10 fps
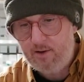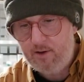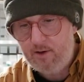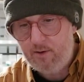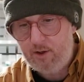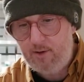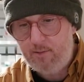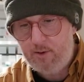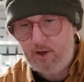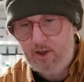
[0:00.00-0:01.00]
in
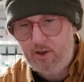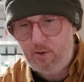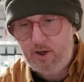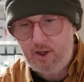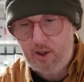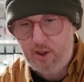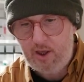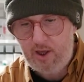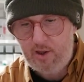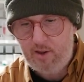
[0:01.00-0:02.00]
between doing other
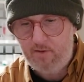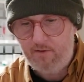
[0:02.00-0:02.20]
things and